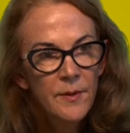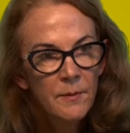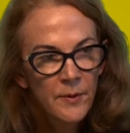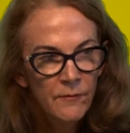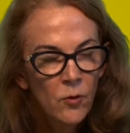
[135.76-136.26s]

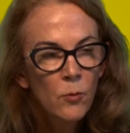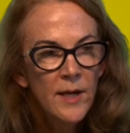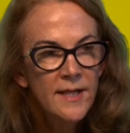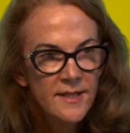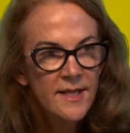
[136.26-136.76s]
before
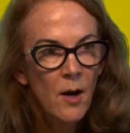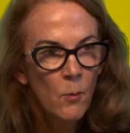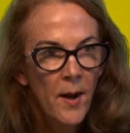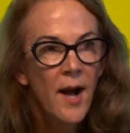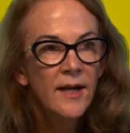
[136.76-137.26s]
we start
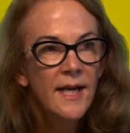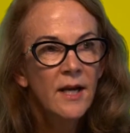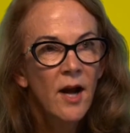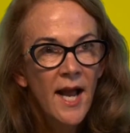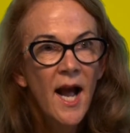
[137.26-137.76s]
marking,
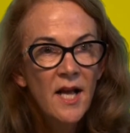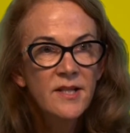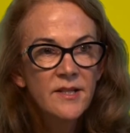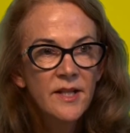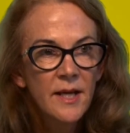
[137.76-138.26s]
I
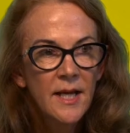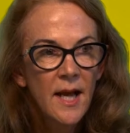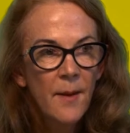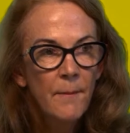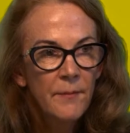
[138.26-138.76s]
ask
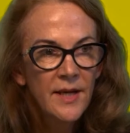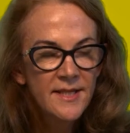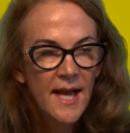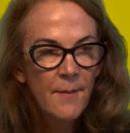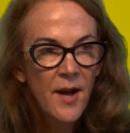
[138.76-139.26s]
the
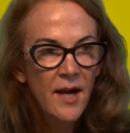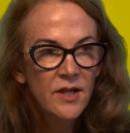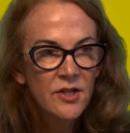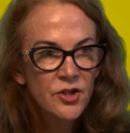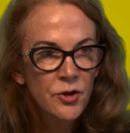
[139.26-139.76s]
exam
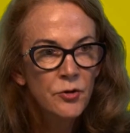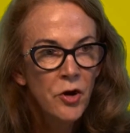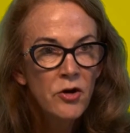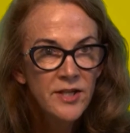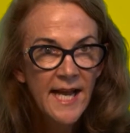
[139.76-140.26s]
markers to
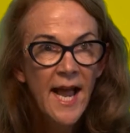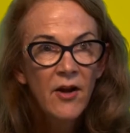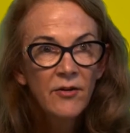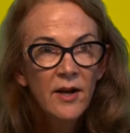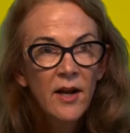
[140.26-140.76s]
note
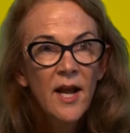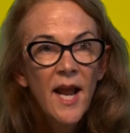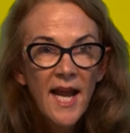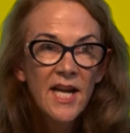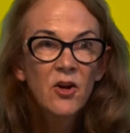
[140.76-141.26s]
down
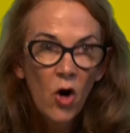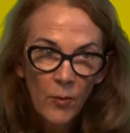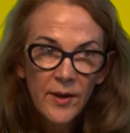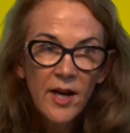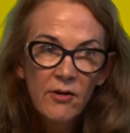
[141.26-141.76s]
any
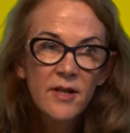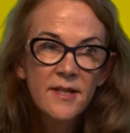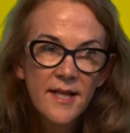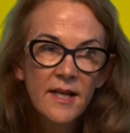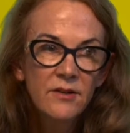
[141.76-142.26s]
common errors
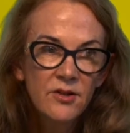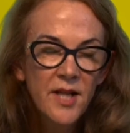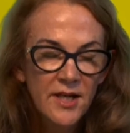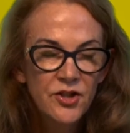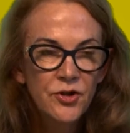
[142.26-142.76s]

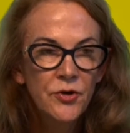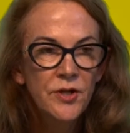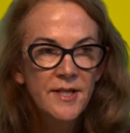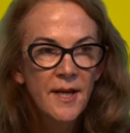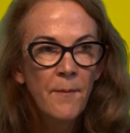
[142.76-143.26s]
that
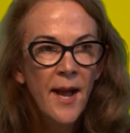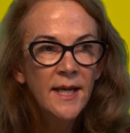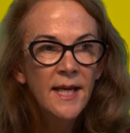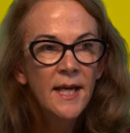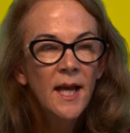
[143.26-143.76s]
students are
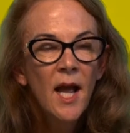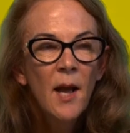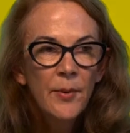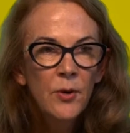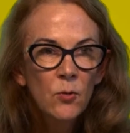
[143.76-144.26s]
making,
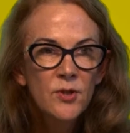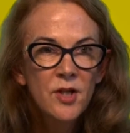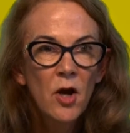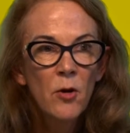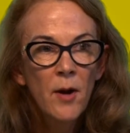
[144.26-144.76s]
but
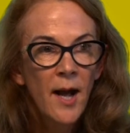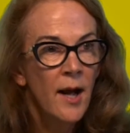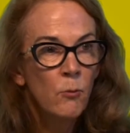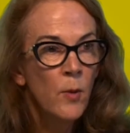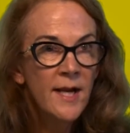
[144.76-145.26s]
also
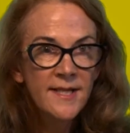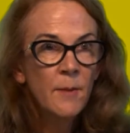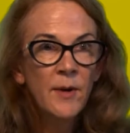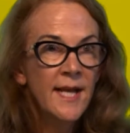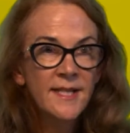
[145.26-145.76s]
where
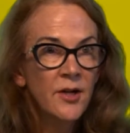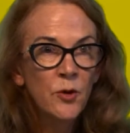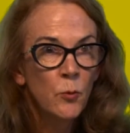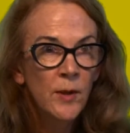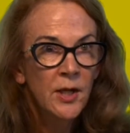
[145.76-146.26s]
someone has done a
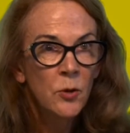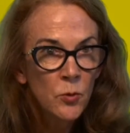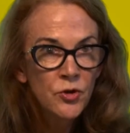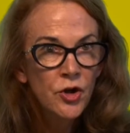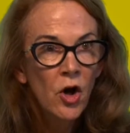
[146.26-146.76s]
really
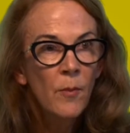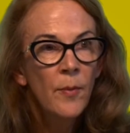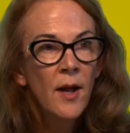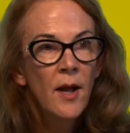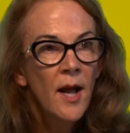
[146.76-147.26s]
good job,
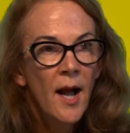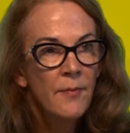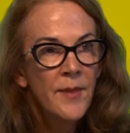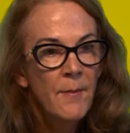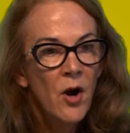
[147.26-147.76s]

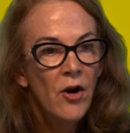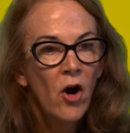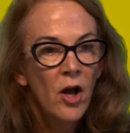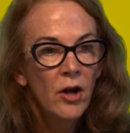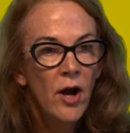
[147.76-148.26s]
they might
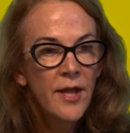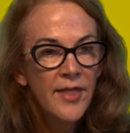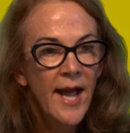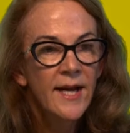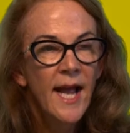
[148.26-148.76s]
highlight
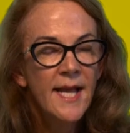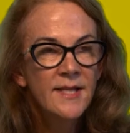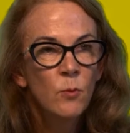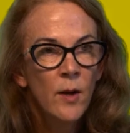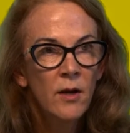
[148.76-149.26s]
that
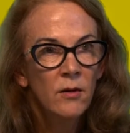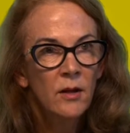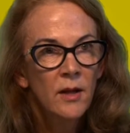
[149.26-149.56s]
as well.